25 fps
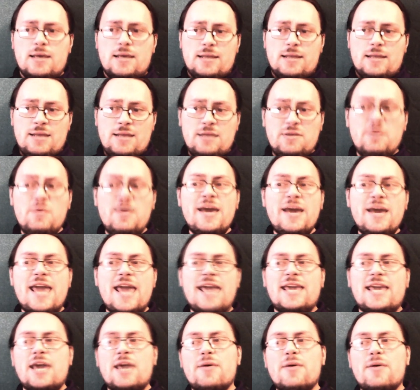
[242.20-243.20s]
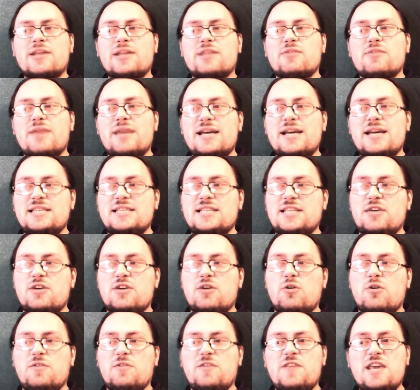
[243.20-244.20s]
Now, the way I characterize the
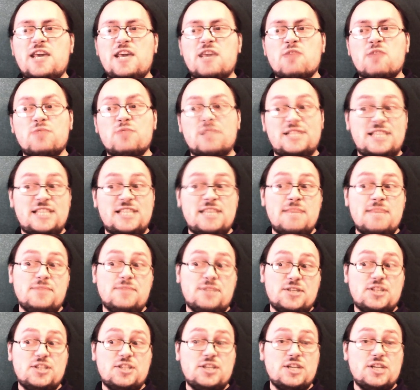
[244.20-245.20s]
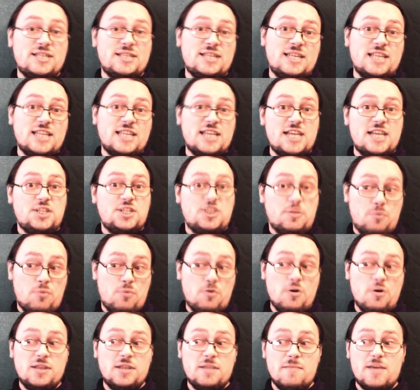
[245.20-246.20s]
whole thing would seem to suggest that I
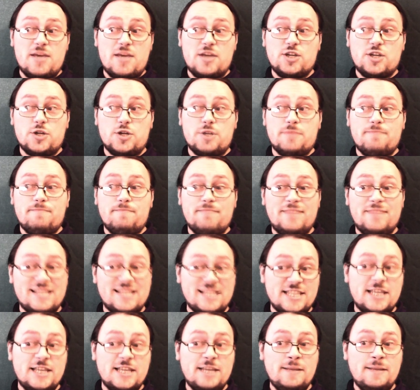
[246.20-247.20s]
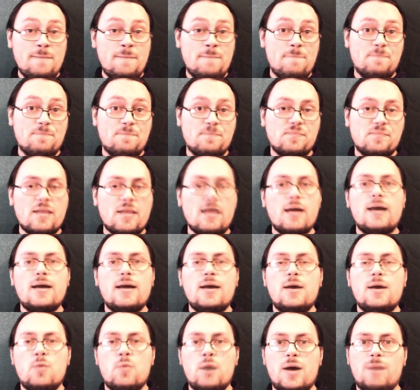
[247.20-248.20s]
support the measure, doesn't it?
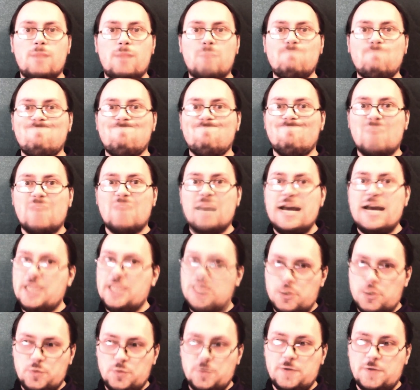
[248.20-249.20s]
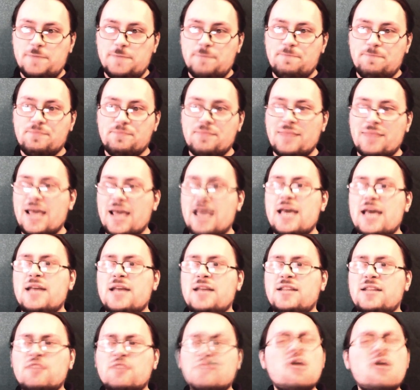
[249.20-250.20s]
Well, I don't.
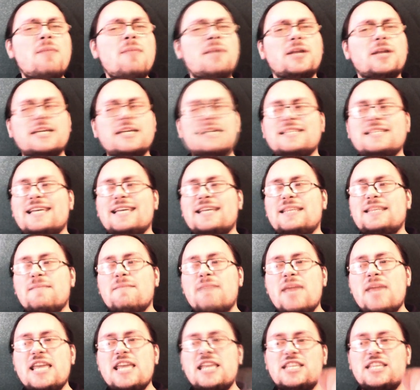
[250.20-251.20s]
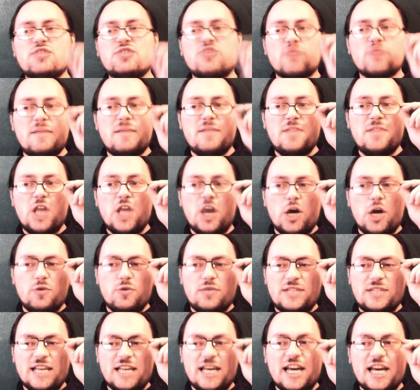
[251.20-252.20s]
The trouble is that the mainstream
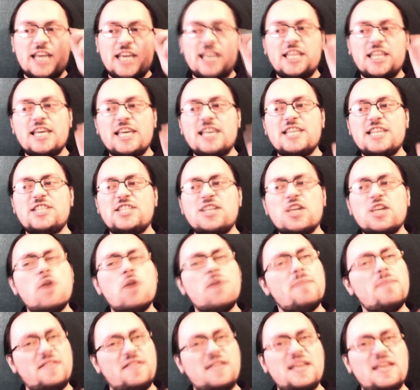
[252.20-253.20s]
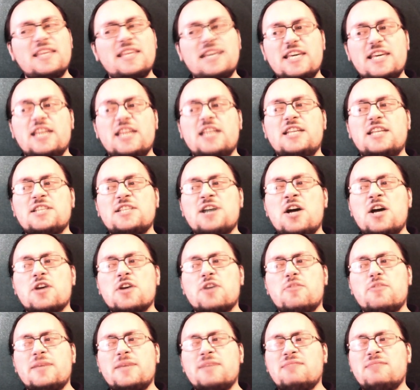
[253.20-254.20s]
no side is so pathetic in its
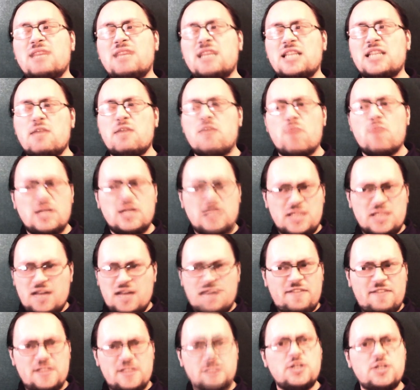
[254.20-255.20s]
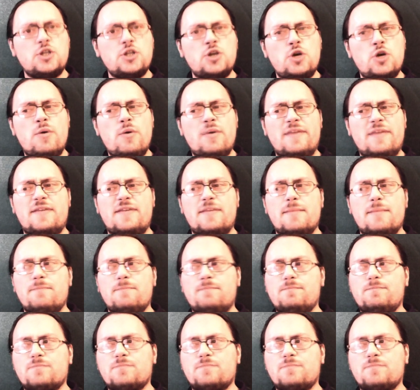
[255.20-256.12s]
argument that I want nothing to do with them.